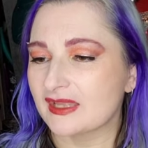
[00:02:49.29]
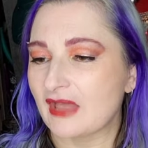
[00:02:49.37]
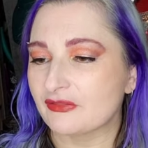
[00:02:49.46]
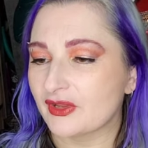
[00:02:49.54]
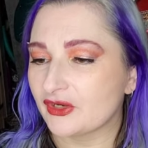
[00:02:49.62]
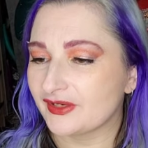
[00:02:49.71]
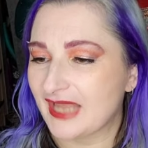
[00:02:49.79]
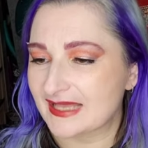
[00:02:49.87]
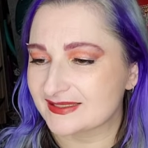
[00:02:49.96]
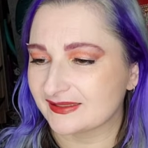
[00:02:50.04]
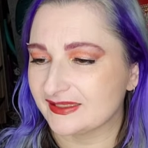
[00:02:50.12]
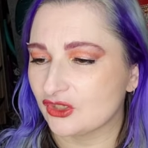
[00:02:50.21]
Gothrider
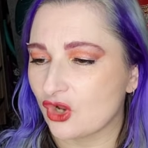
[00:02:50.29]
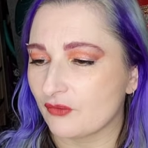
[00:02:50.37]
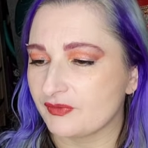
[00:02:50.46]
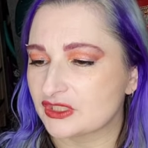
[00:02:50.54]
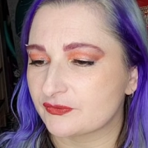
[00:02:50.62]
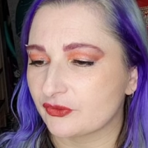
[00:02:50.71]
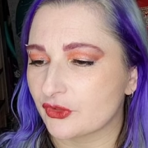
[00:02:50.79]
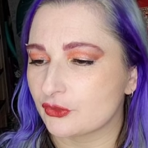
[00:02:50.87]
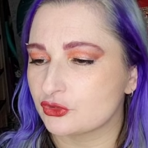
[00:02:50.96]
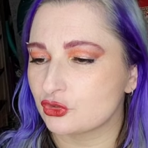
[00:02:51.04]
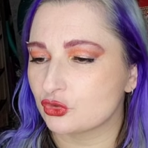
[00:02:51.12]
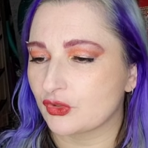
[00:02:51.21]
Gasoline coffee is for
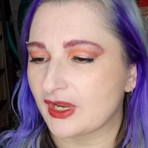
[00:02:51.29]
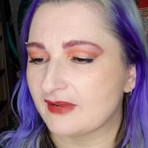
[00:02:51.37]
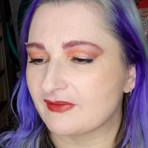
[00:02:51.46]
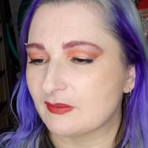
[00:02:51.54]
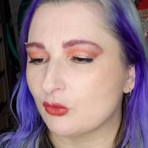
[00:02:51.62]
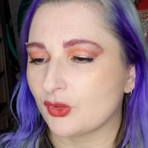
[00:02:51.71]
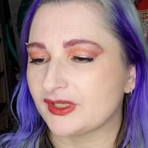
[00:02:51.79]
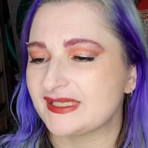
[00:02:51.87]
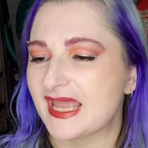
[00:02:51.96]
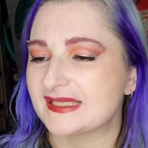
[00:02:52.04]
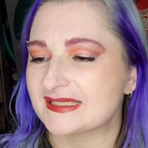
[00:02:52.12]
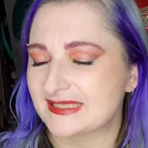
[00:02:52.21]
those who crave a more
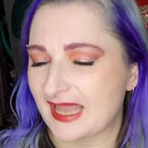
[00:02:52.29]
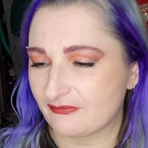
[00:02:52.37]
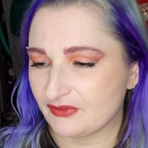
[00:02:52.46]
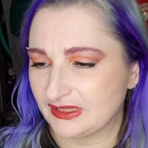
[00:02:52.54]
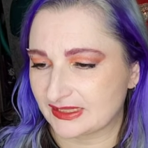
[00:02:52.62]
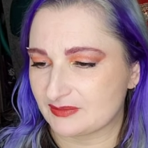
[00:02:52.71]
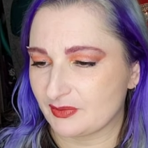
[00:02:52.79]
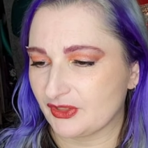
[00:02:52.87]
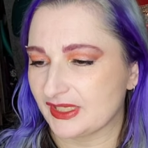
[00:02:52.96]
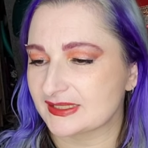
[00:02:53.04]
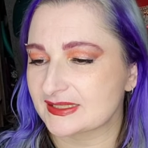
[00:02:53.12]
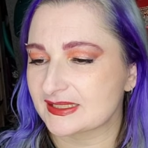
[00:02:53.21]
intense caffeine
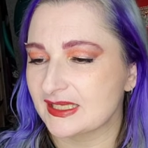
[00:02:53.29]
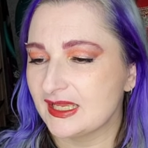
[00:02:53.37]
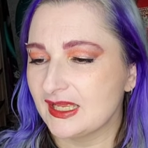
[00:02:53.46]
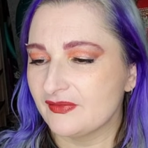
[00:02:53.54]
experience.